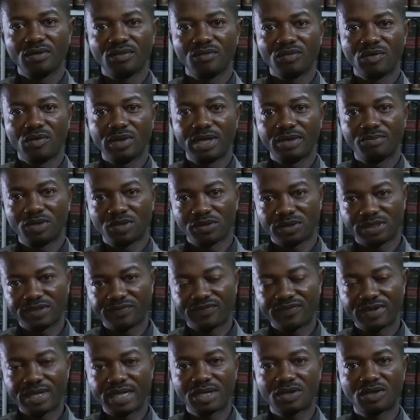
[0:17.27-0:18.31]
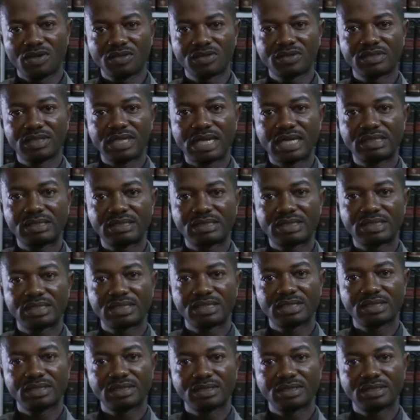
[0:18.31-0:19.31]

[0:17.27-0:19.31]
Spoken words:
We were able to define consonants,